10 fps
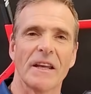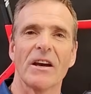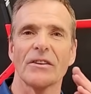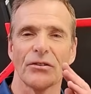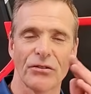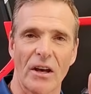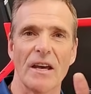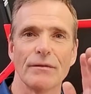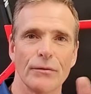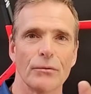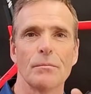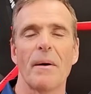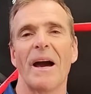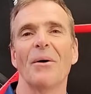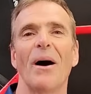They're going to save you
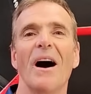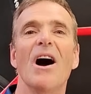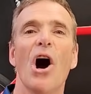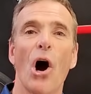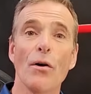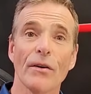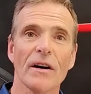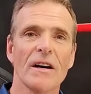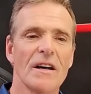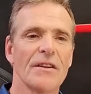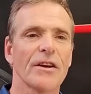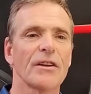power over the